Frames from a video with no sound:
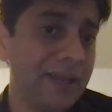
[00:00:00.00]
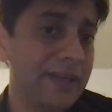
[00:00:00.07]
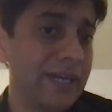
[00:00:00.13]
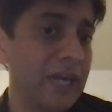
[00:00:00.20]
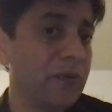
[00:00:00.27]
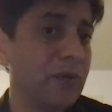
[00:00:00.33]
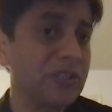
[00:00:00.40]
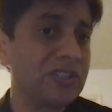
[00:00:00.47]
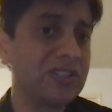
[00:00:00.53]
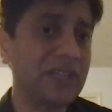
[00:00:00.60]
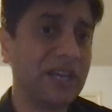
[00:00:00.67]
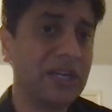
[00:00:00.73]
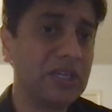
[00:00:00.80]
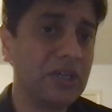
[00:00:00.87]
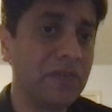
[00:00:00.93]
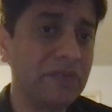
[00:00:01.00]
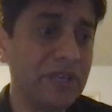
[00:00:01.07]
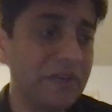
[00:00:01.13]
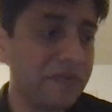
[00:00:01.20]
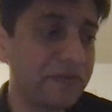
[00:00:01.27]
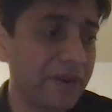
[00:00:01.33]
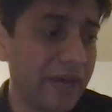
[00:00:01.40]
That was end of
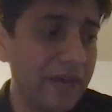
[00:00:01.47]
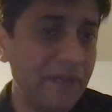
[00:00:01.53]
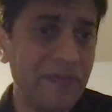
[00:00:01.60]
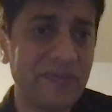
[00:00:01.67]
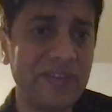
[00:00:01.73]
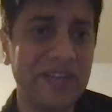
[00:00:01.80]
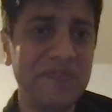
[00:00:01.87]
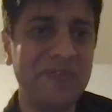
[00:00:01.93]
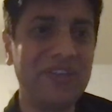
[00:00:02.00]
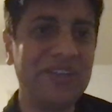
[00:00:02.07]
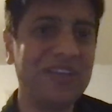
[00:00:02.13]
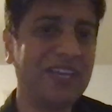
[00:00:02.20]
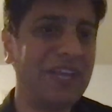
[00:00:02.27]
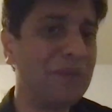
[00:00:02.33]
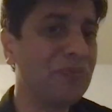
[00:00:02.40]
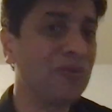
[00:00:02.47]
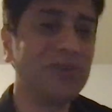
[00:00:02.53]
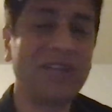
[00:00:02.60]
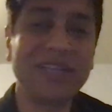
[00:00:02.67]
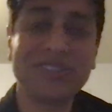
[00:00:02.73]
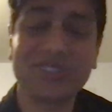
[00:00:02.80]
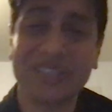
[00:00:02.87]
day five. Then we came to
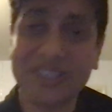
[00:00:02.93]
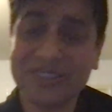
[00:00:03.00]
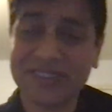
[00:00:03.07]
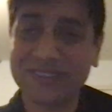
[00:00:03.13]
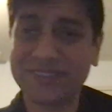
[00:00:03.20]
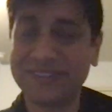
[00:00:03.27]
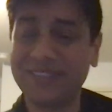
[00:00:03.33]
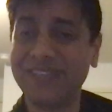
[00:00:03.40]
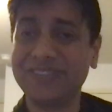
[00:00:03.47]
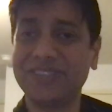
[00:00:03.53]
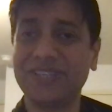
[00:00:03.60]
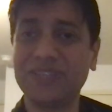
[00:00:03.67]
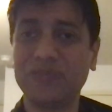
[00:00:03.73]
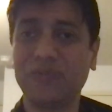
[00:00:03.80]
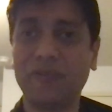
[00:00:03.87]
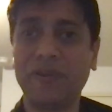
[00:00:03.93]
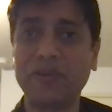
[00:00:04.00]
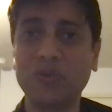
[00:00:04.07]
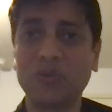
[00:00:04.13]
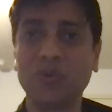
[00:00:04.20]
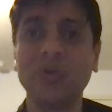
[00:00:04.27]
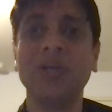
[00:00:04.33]
day six. Day six, we went
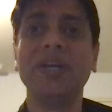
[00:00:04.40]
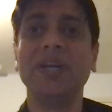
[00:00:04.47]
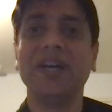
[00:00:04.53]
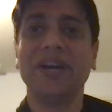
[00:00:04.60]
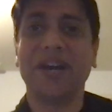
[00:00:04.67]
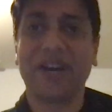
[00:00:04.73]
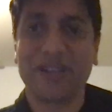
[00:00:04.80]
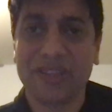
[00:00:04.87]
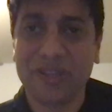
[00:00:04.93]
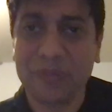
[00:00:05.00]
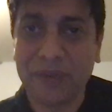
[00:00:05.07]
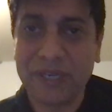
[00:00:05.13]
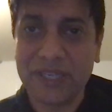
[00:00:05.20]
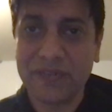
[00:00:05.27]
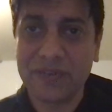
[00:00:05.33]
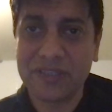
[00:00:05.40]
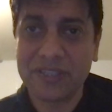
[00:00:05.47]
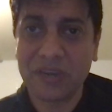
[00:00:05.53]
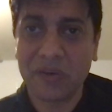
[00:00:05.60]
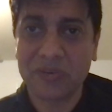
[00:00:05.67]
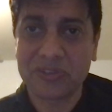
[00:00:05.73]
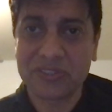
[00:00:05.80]
to Another medieval
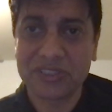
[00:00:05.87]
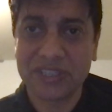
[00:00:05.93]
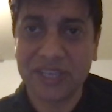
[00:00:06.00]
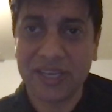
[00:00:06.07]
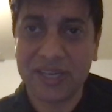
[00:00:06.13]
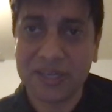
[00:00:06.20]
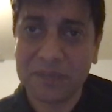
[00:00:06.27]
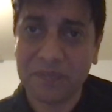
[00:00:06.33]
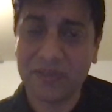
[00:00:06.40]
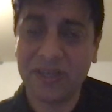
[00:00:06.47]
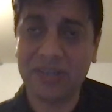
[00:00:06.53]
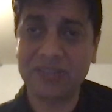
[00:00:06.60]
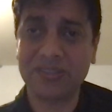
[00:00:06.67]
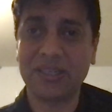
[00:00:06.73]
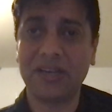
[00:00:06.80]
town, Siena. It's a